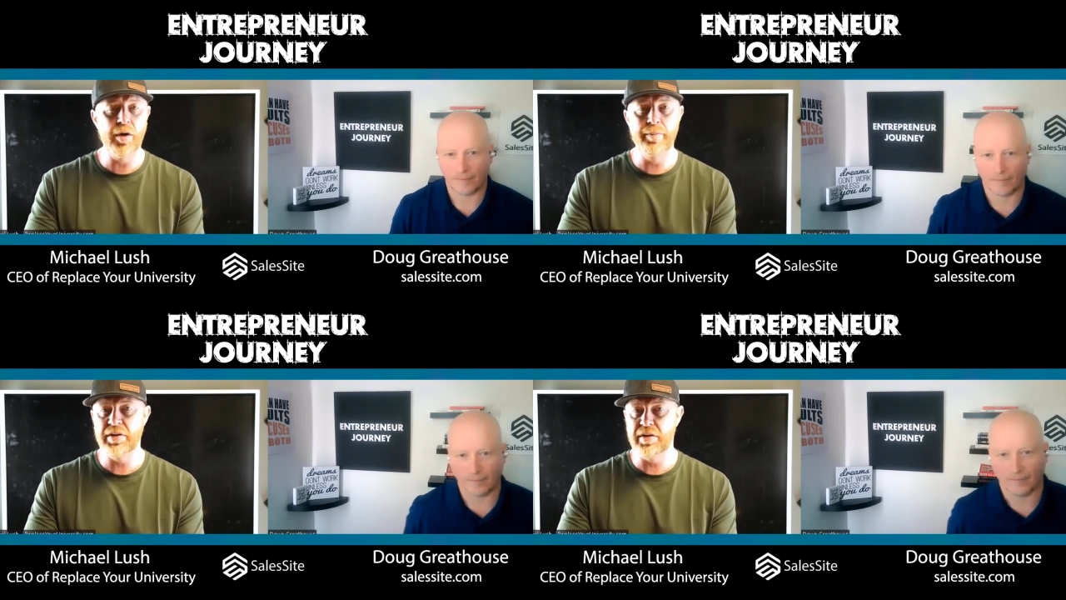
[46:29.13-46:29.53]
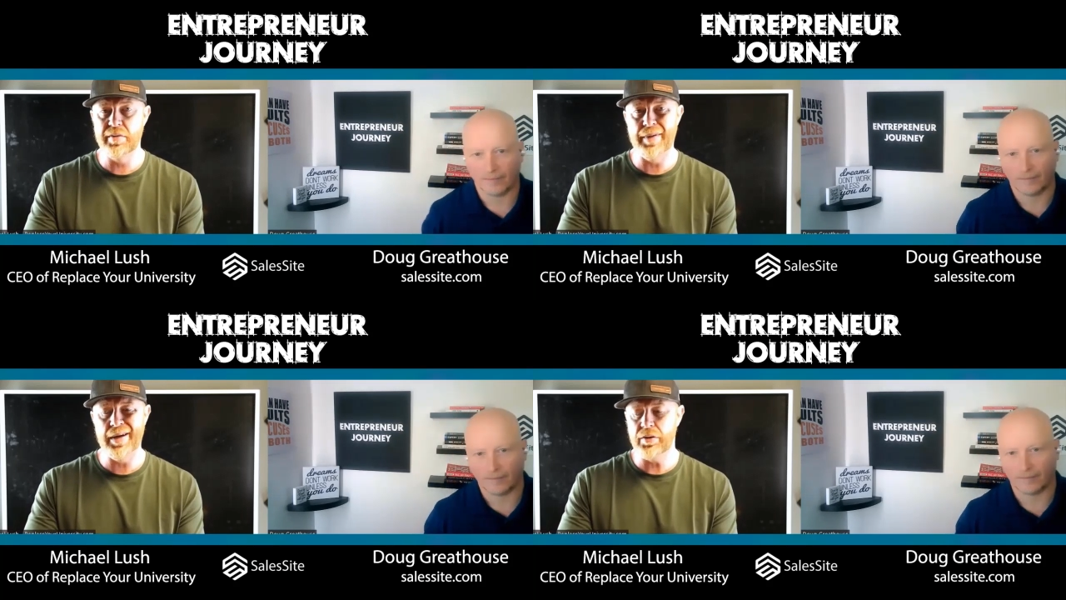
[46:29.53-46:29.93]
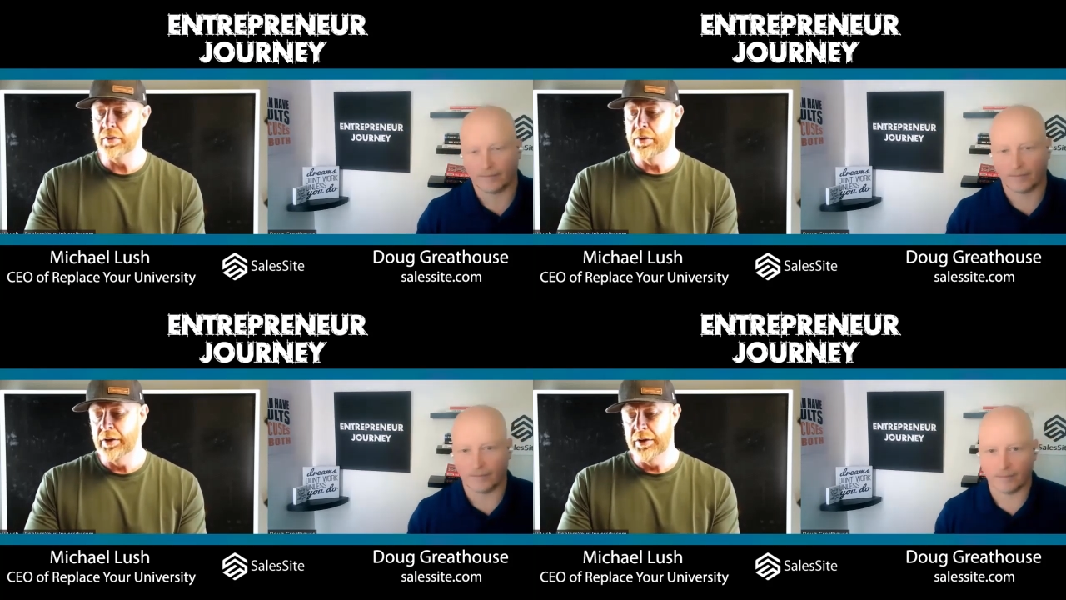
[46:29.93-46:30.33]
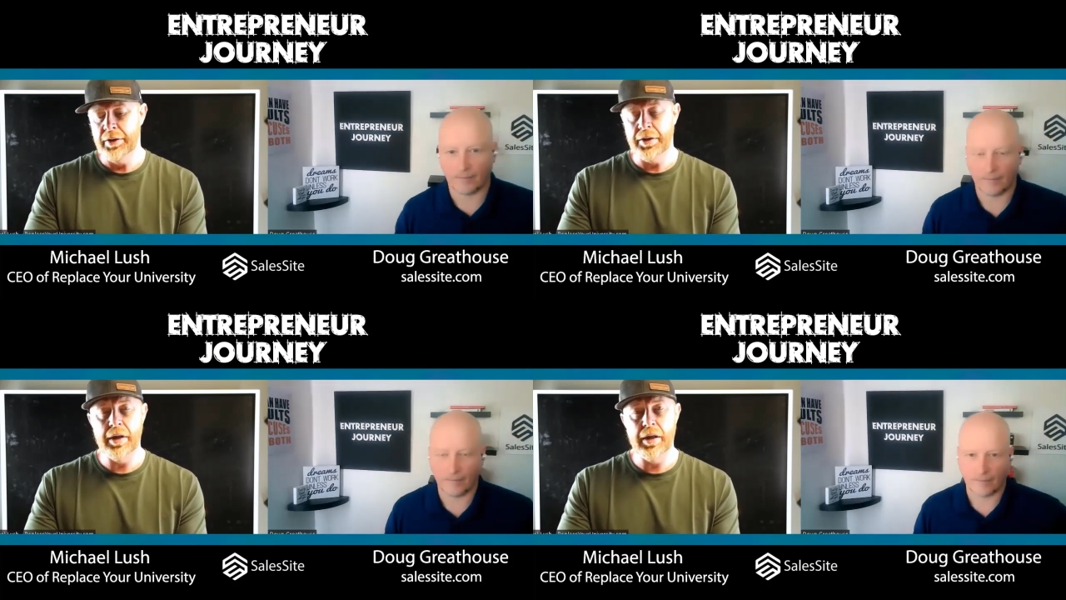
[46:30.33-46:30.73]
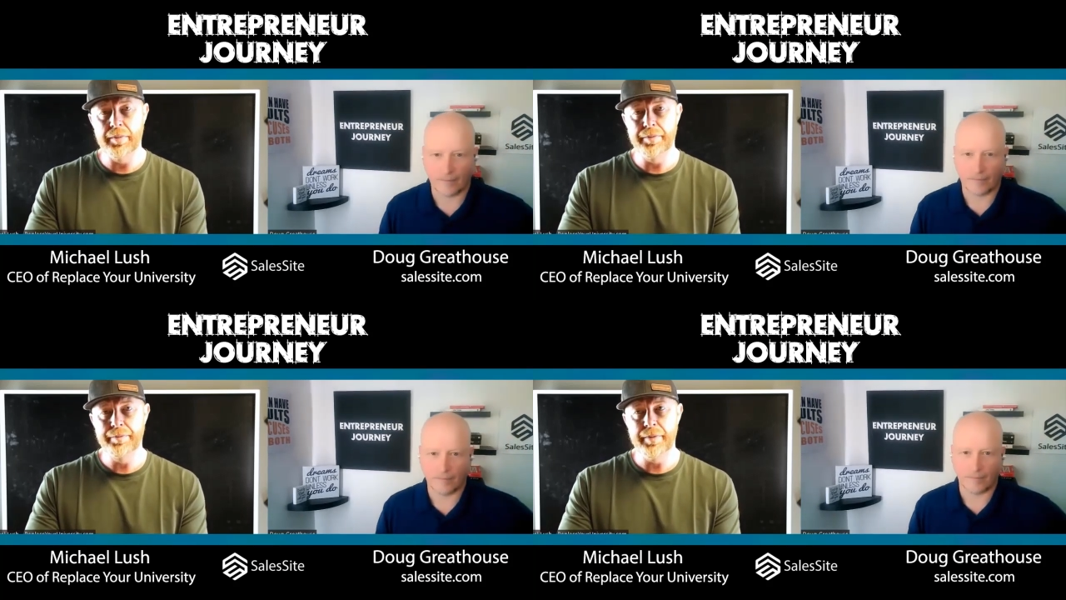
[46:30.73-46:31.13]
Speaker 1: business model, Um,
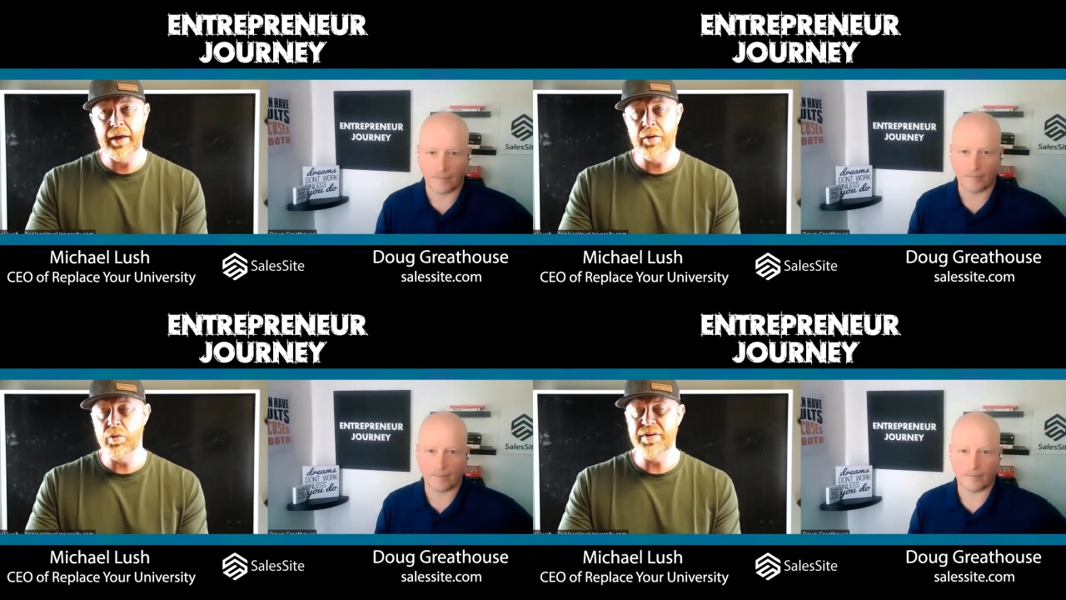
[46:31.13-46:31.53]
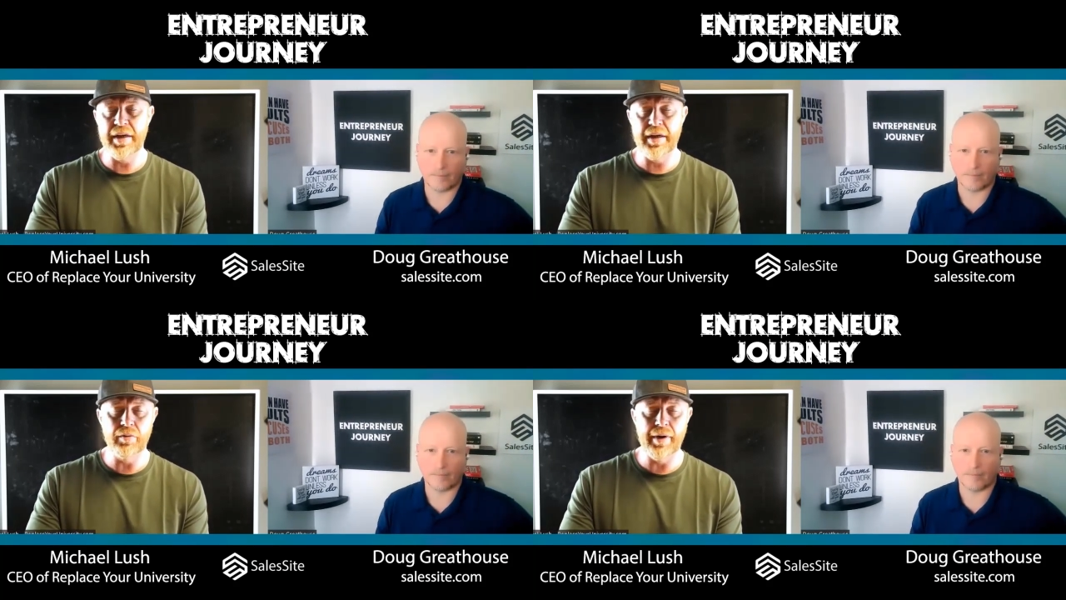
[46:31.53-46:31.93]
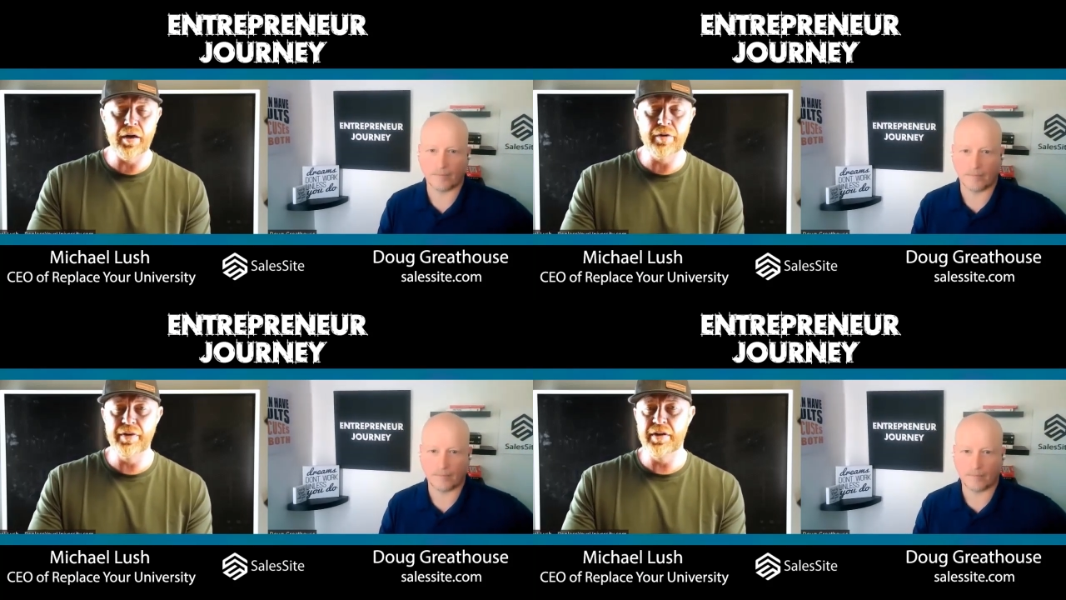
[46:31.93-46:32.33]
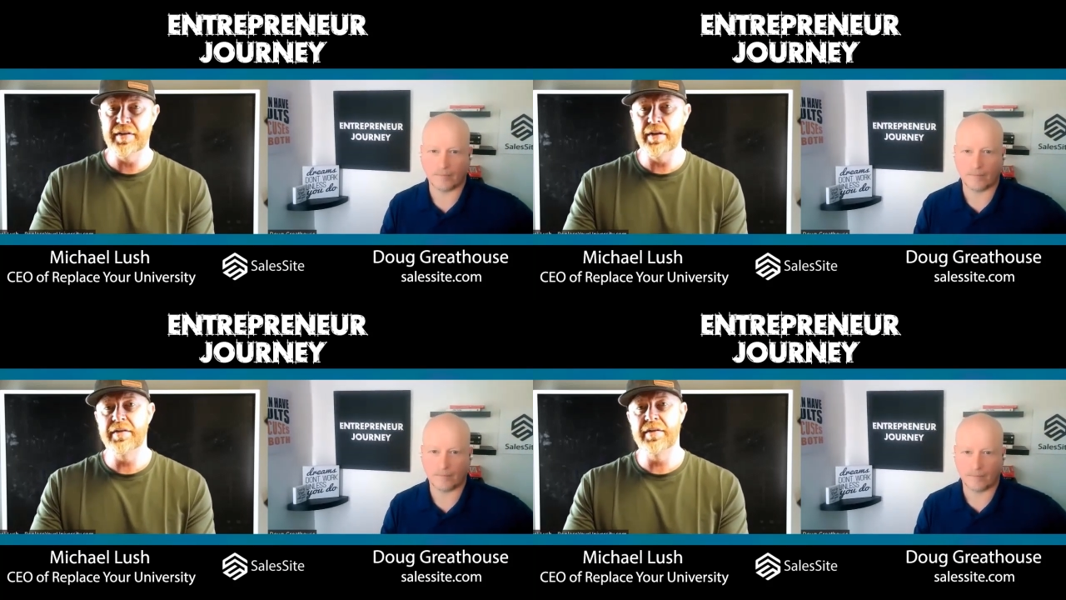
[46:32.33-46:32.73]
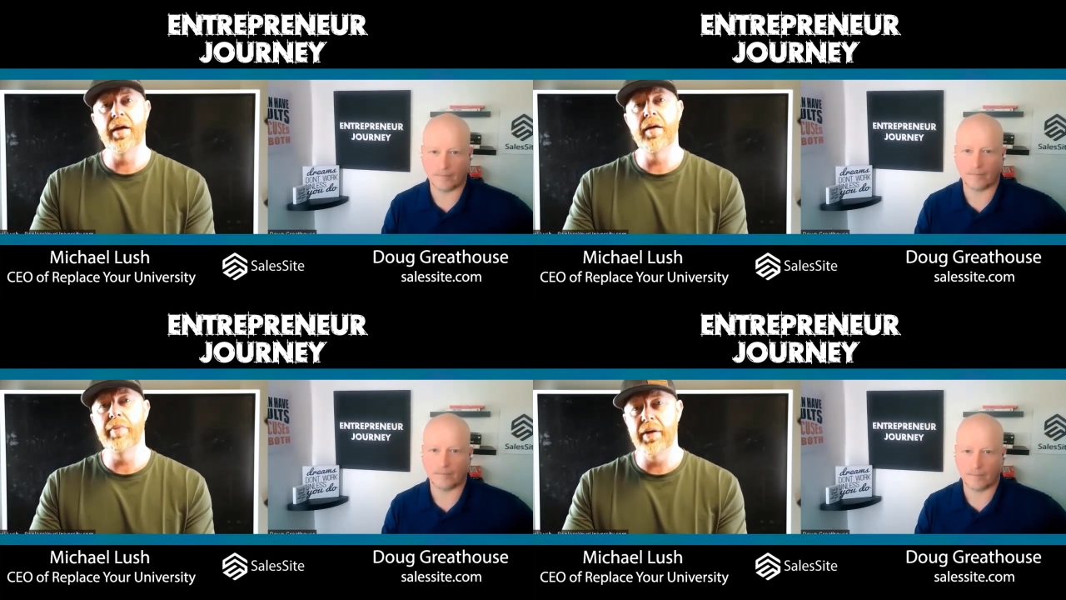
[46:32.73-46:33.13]
I wouldn't say I could ride off in the sunset,
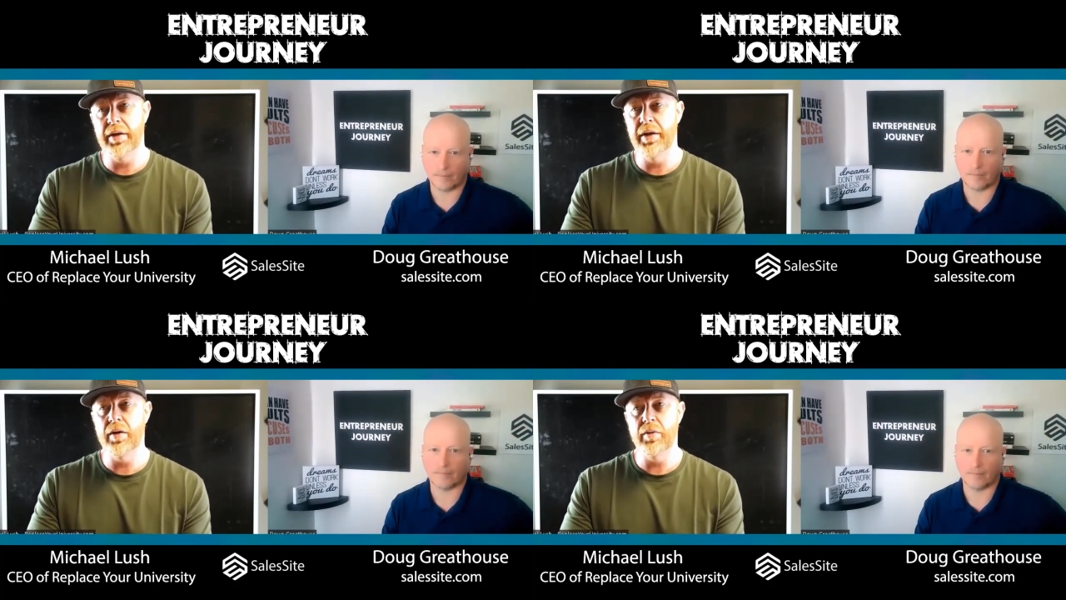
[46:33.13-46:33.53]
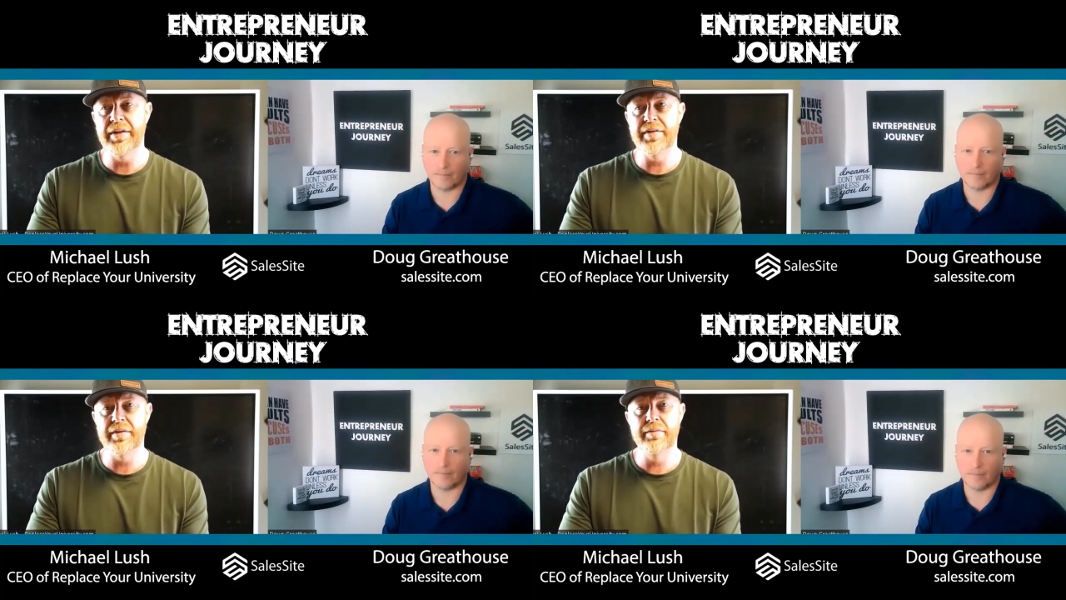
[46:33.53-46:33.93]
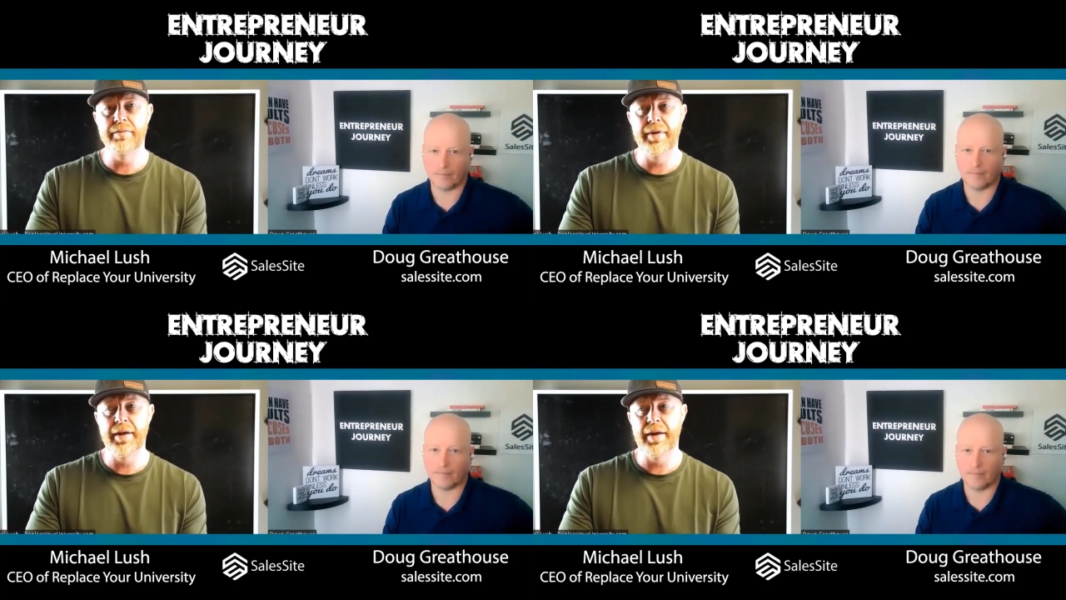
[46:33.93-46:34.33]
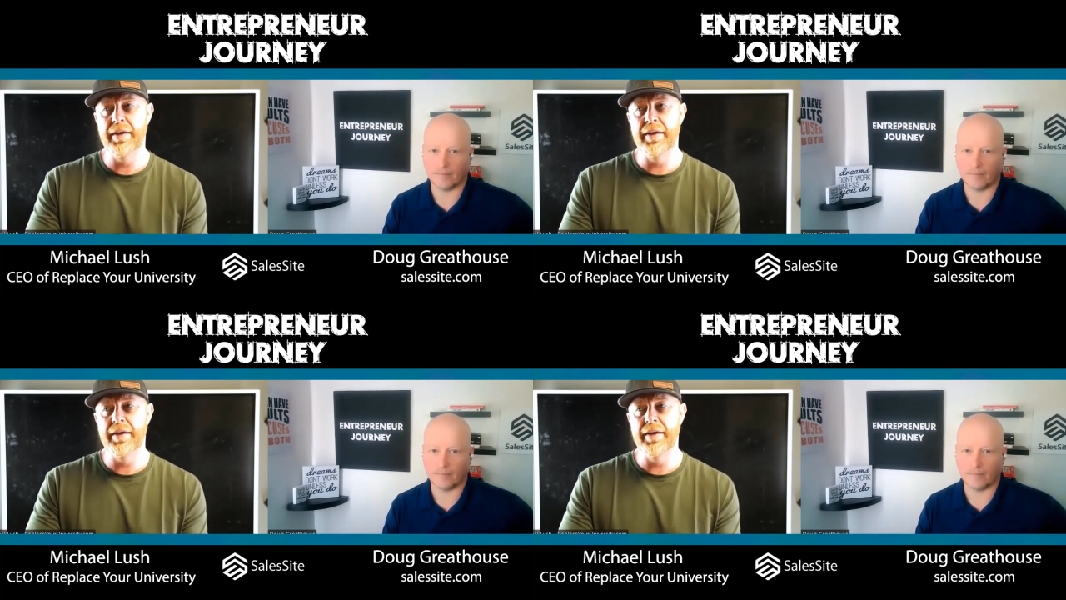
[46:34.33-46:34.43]
but you know, it's, it,